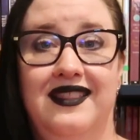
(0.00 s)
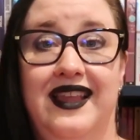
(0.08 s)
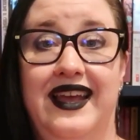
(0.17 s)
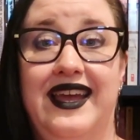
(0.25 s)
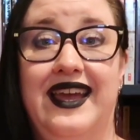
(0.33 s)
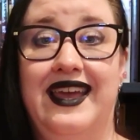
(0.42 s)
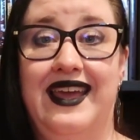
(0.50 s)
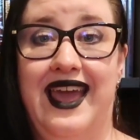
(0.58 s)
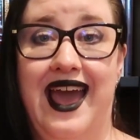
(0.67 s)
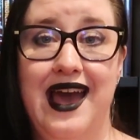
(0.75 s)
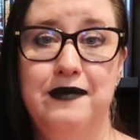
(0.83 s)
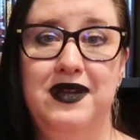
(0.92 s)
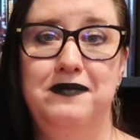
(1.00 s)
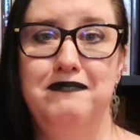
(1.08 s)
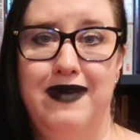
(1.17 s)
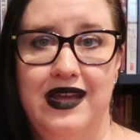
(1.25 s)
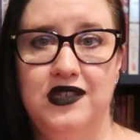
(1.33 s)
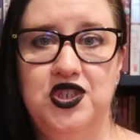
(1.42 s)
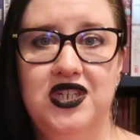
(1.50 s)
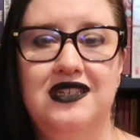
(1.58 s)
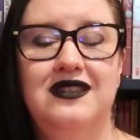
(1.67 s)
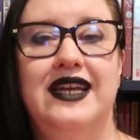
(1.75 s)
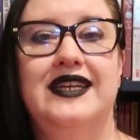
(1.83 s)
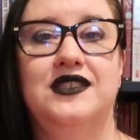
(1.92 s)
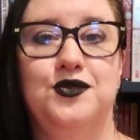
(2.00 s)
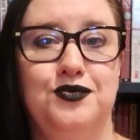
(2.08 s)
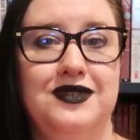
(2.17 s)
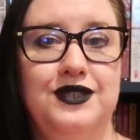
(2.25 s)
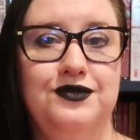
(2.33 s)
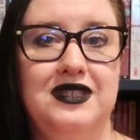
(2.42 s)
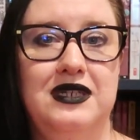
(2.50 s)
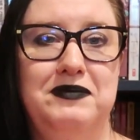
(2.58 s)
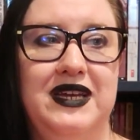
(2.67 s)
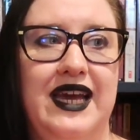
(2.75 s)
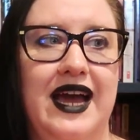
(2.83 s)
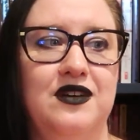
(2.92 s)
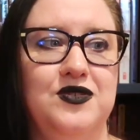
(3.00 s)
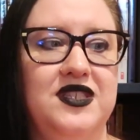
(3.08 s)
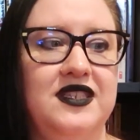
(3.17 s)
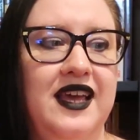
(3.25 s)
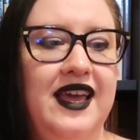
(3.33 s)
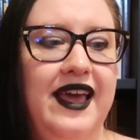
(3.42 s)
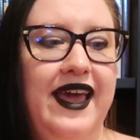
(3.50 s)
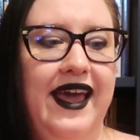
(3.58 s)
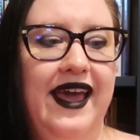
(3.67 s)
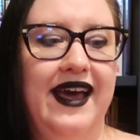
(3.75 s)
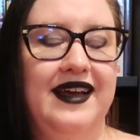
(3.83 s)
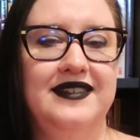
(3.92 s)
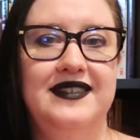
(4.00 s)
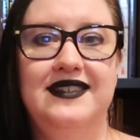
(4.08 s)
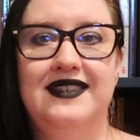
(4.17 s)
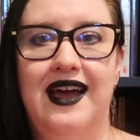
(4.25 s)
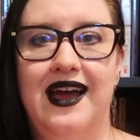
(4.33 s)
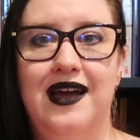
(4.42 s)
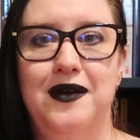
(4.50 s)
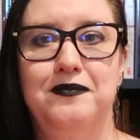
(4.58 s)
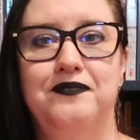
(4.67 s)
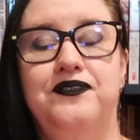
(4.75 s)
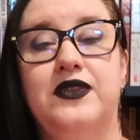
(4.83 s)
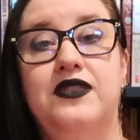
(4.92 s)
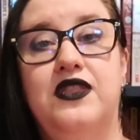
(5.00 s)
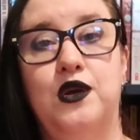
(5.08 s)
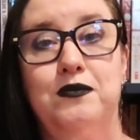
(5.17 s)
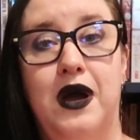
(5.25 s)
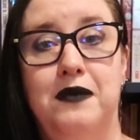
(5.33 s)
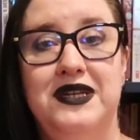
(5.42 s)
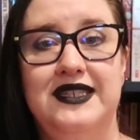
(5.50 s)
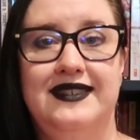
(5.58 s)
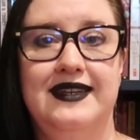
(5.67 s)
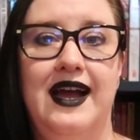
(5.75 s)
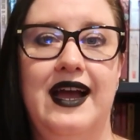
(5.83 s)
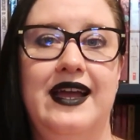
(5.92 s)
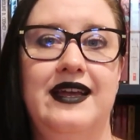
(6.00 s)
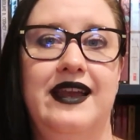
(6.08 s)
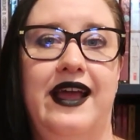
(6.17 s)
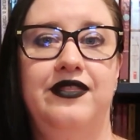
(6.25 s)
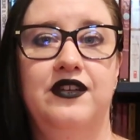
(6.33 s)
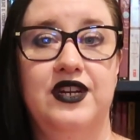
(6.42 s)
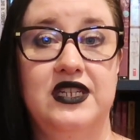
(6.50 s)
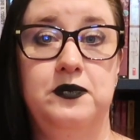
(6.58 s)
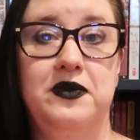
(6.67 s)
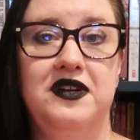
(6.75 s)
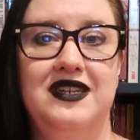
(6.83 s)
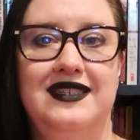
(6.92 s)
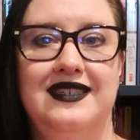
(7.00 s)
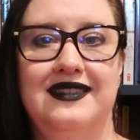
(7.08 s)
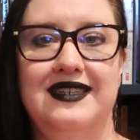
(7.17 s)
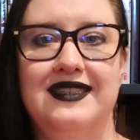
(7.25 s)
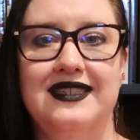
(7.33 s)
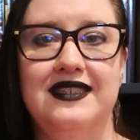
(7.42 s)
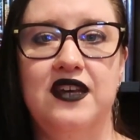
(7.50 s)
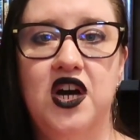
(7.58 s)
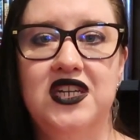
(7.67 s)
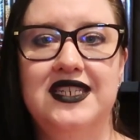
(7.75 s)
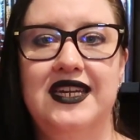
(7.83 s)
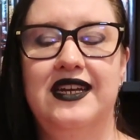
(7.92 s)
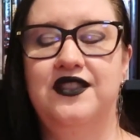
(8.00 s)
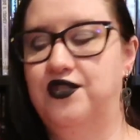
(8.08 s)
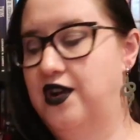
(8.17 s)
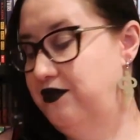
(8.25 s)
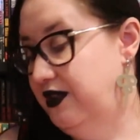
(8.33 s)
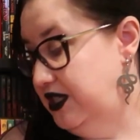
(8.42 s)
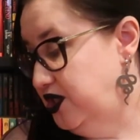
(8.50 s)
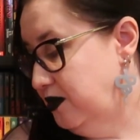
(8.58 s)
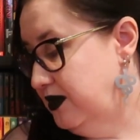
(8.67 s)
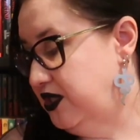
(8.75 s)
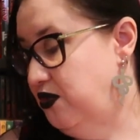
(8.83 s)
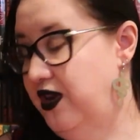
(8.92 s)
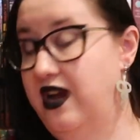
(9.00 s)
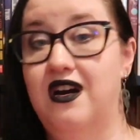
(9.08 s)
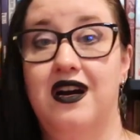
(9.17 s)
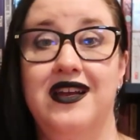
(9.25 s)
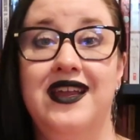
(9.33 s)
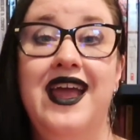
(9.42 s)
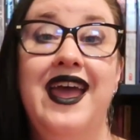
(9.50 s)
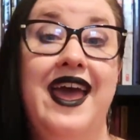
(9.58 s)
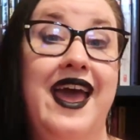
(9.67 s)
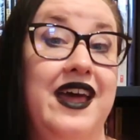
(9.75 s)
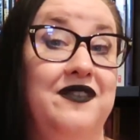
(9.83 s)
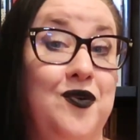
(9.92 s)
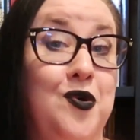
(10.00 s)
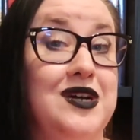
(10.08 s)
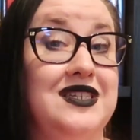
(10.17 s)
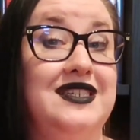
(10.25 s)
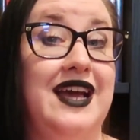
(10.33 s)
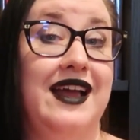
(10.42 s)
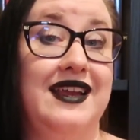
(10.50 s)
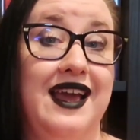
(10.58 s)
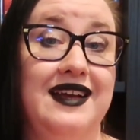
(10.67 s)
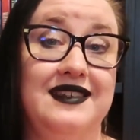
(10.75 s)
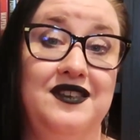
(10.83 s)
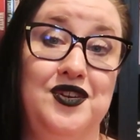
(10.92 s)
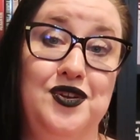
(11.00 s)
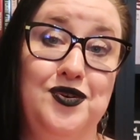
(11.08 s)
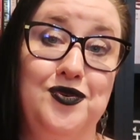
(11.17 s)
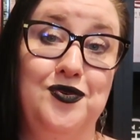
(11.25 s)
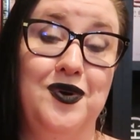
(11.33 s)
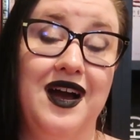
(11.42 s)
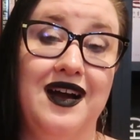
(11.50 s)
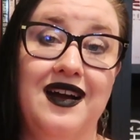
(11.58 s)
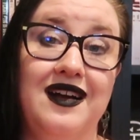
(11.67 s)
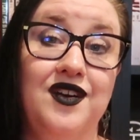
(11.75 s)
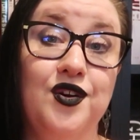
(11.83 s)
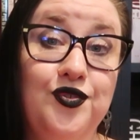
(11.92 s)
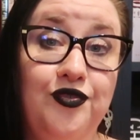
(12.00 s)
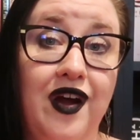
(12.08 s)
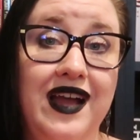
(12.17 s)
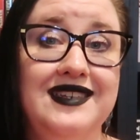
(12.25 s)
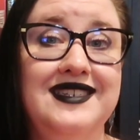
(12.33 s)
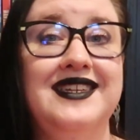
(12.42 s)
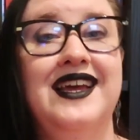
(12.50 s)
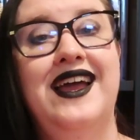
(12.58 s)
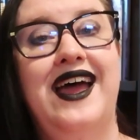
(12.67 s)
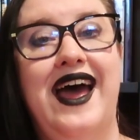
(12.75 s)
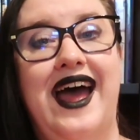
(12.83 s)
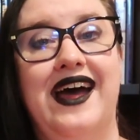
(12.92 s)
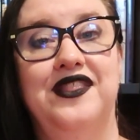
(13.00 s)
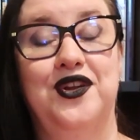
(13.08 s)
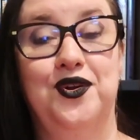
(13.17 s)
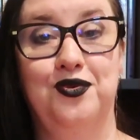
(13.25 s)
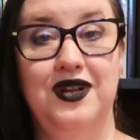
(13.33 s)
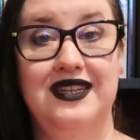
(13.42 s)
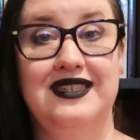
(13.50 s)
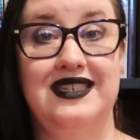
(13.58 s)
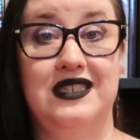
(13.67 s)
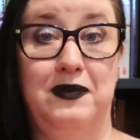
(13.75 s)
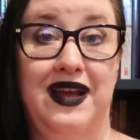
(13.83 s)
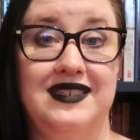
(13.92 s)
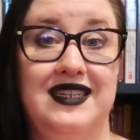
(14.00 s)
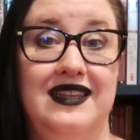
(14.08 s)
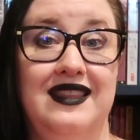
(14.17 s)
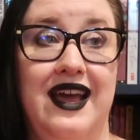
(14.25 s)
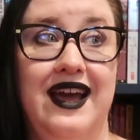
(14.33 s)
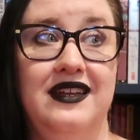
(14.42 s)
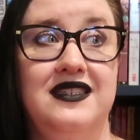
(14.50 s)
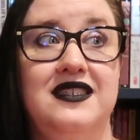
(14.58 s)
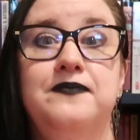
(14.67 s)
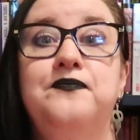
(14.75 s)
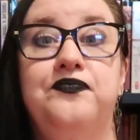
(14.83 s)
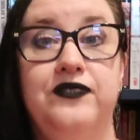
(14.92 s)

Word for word: like cabin mansion like it's a really really big house and um, their mom has died and they're experiencing like this haunting and they're not really sure what's going on and of course daddy has a new uh, girlfriend and they're really suspecting that